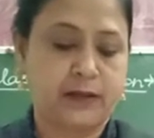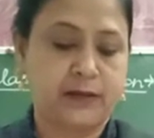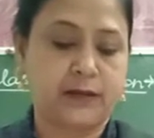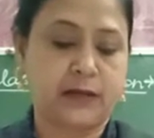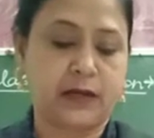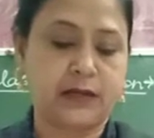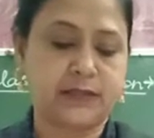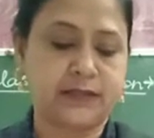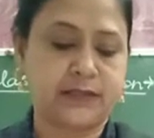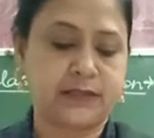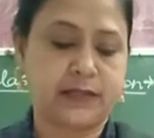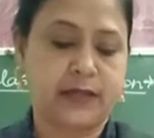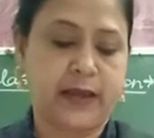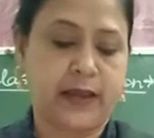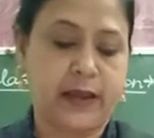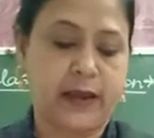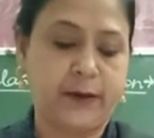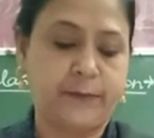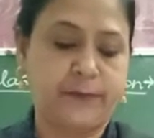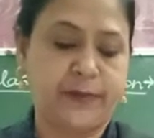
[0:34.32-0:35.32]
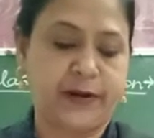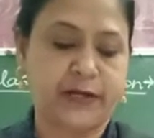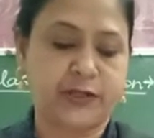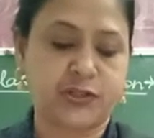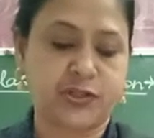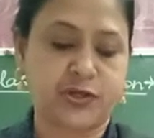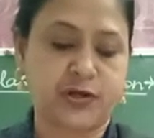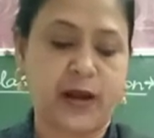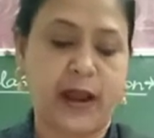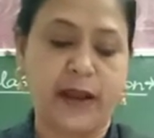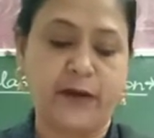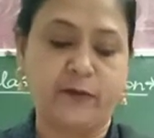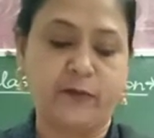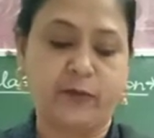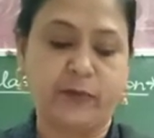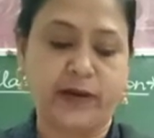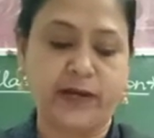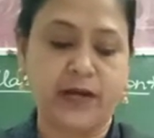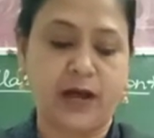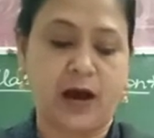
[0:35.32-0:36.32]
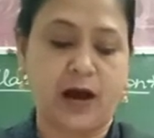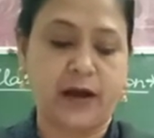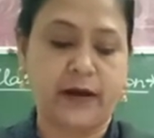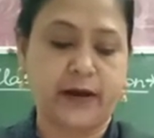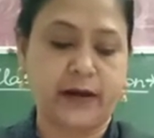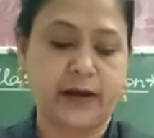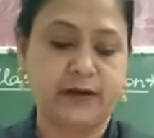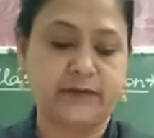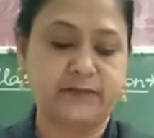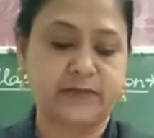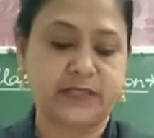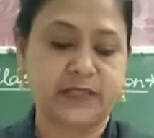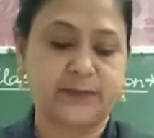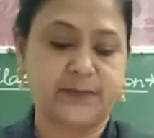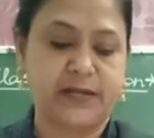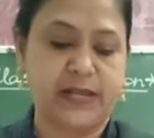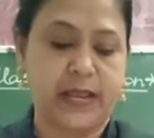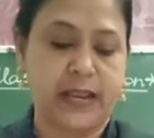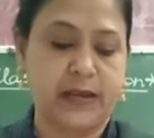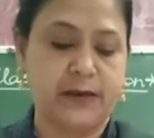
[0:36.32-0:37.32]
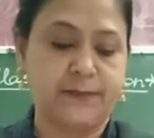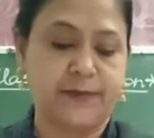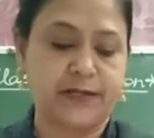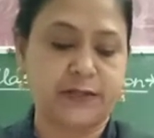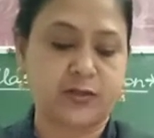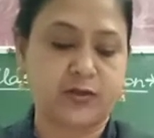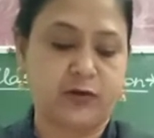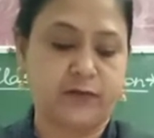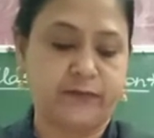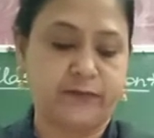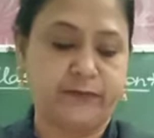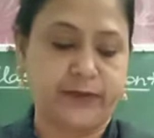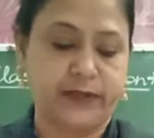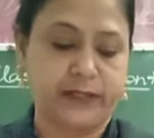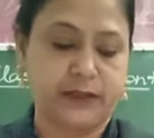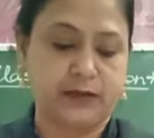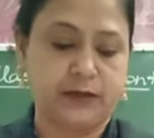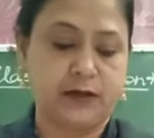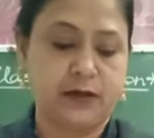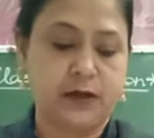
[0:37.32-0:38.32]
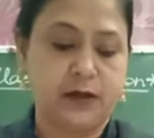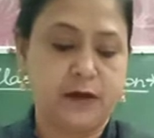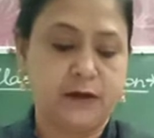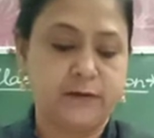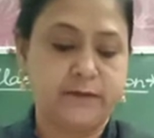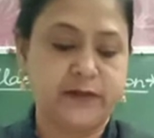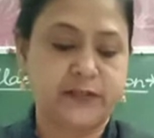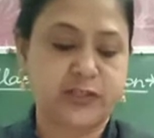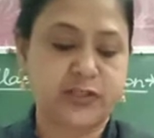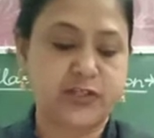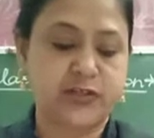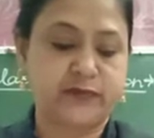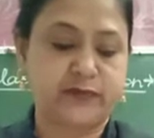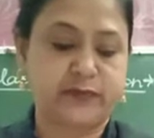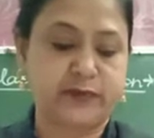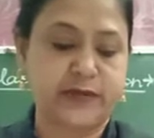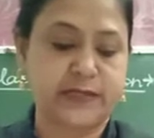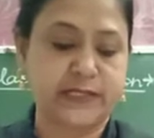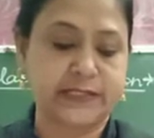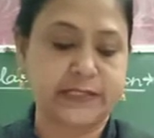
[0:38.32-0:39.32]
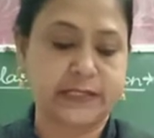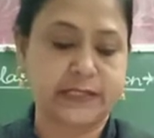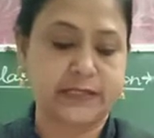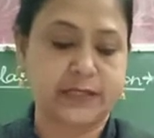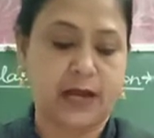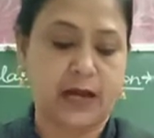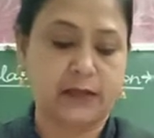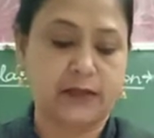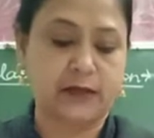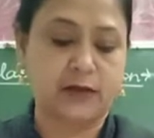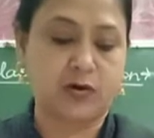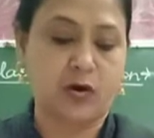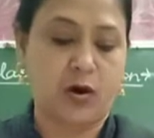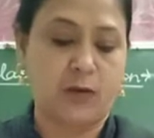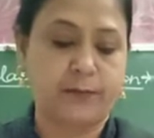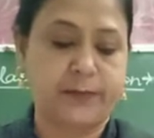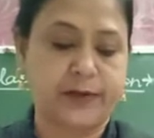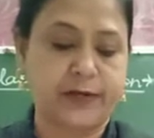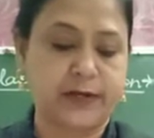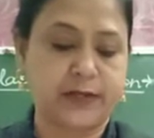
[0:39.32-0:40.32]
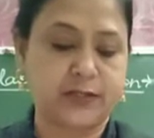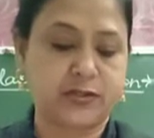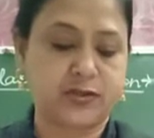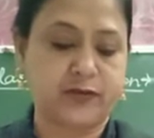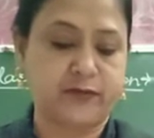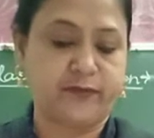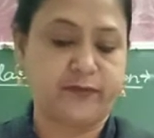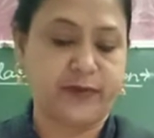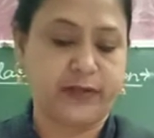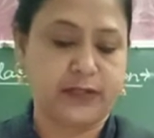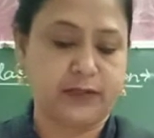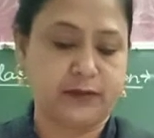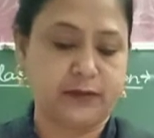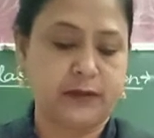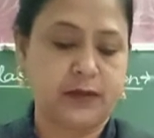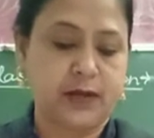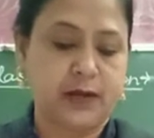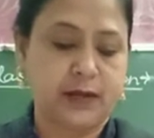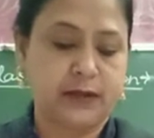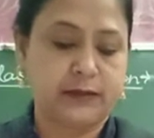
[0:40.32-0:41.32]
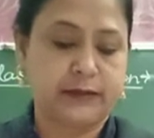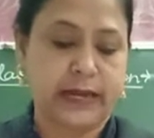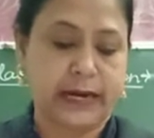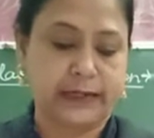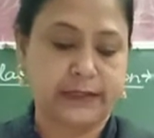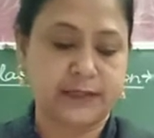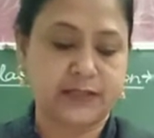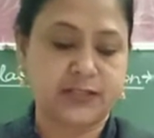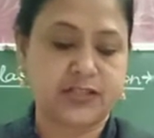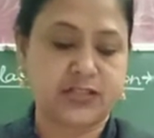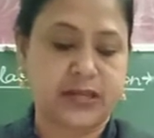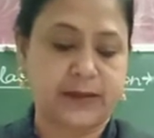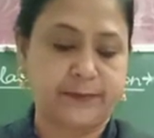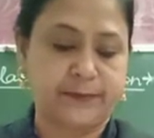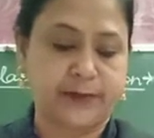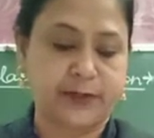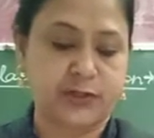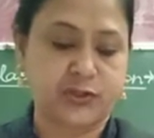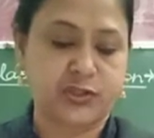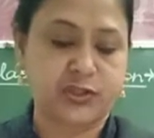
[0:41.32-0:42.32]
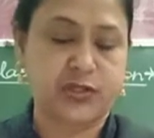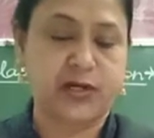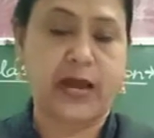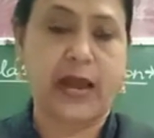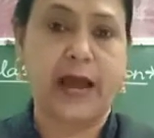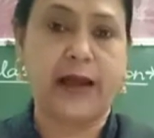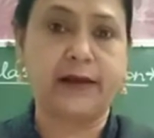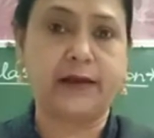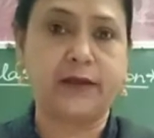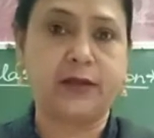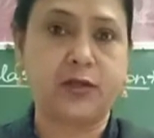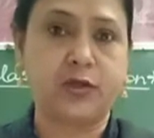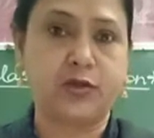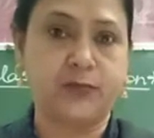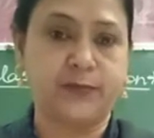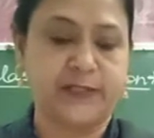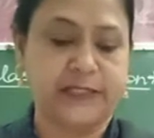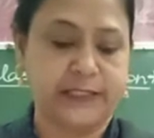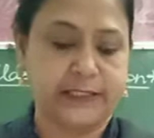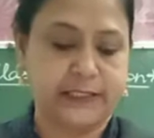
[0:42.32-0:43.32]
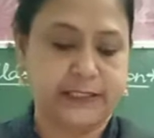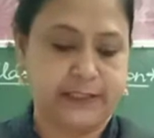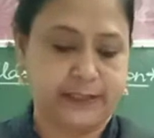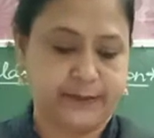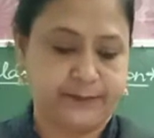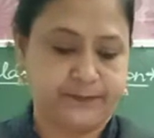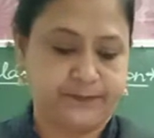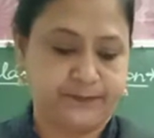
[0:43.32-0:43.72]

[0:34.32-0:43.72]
Thus, air pressure and wind are invisible elements of weather which influences other components of weather, that is temperature and humidity.